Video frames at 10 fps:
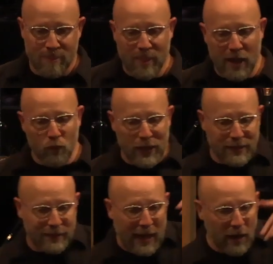They
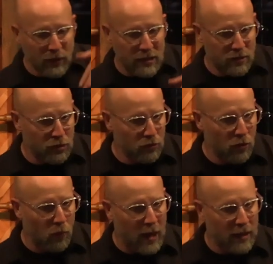went down into
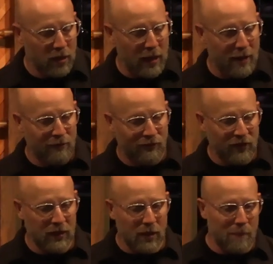the water, and
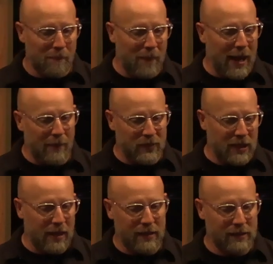Philip
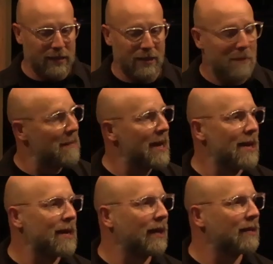baptized him.
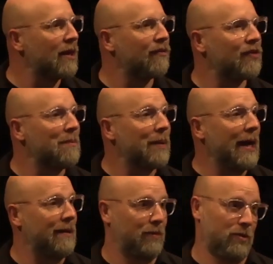Man, I love the
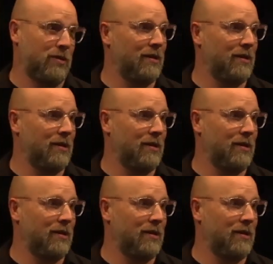Bible.